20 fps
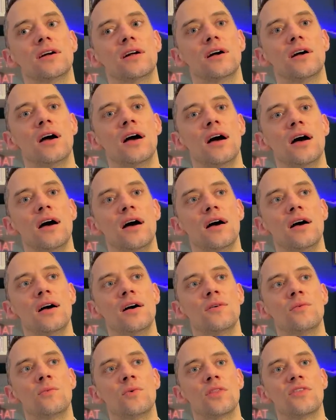
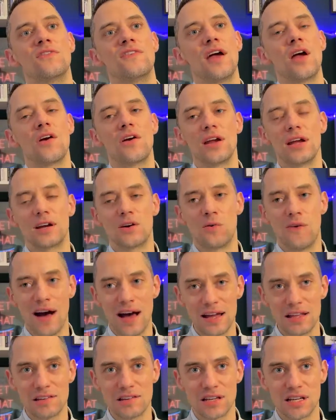
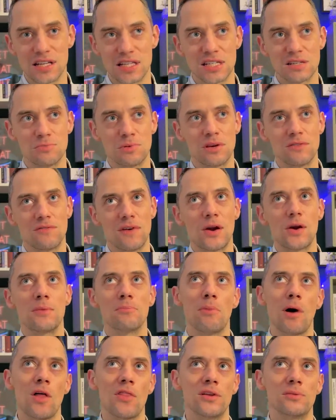quiet tinnitus being very
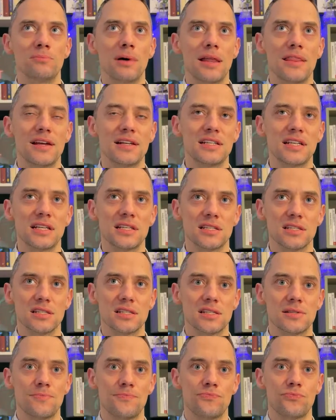bothered by their
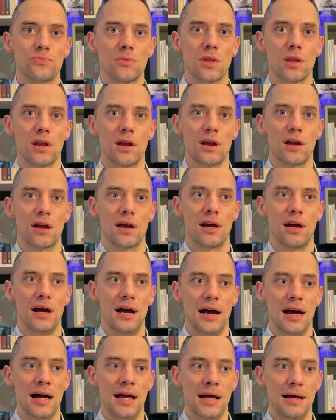tinnitus.
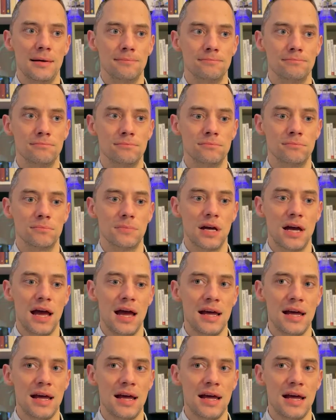I mean,